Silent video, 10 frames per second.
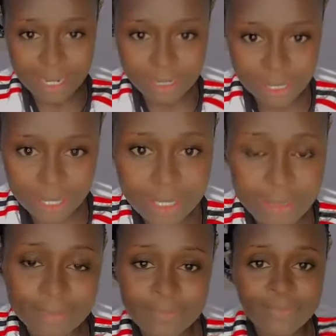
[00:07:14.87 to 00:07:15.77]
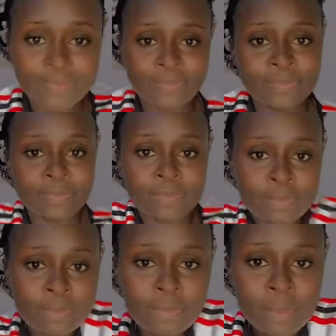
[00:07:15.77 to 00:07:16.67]
can't take it.
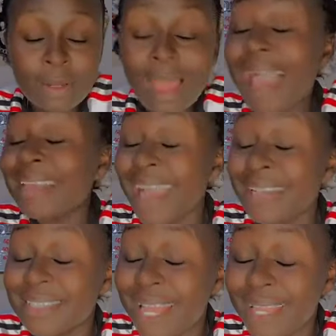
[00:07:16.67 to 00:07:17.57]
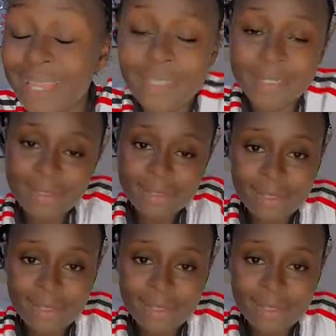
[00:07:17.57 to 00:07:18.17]
I can't take it.